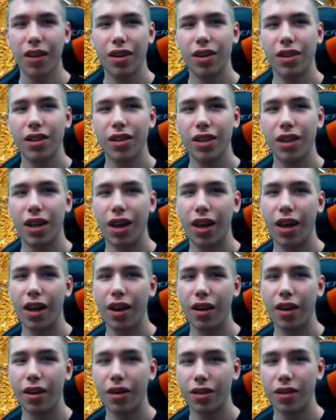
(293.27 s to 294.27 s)

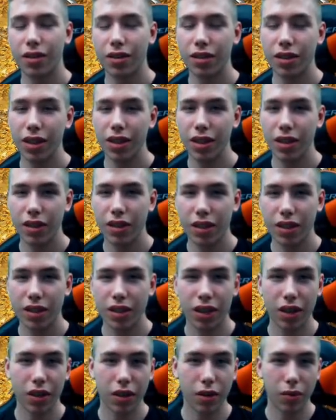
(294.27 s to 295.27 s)
can easily
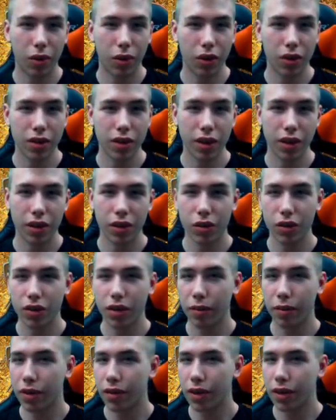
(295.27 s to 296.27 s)
stick on the board, then you use
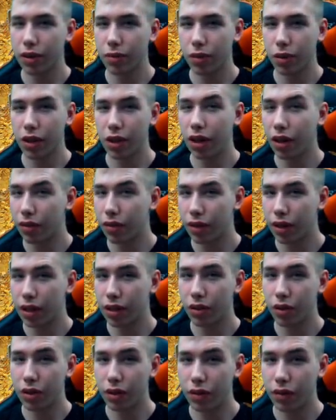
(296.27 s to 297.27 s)
Double Divine Spirit Inner Fire
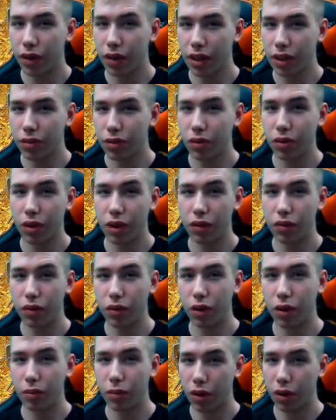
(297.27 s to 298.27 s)
to hit face for 24
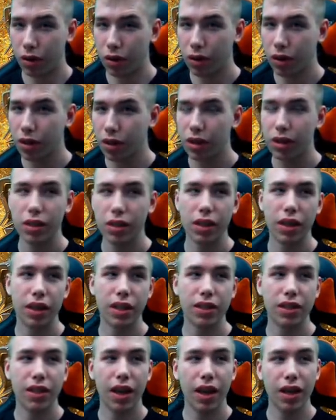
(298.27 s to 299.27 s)
or more, and
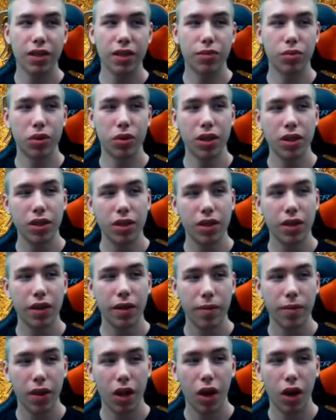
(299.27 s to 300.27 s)
Silence Priest
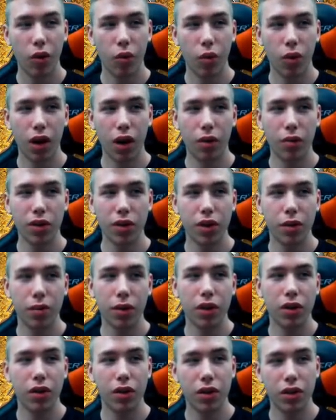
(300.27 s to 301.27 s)
well, what is your
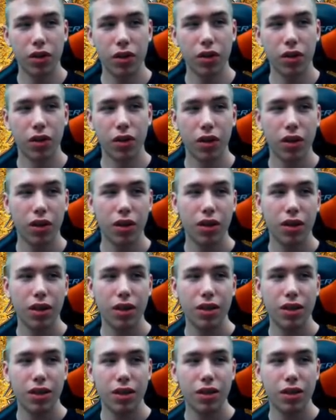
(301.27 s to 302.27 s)
opponent going to do?
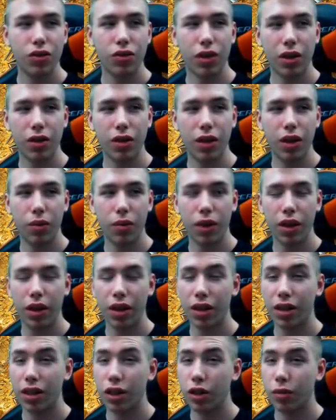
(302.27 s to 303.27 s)
Try to deal with
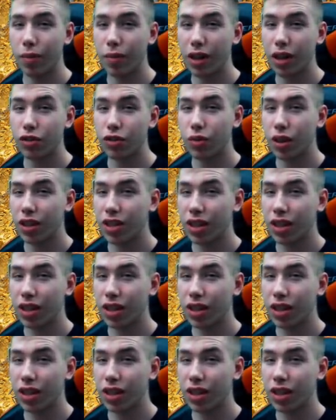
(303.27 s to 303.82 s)
a humongous Razor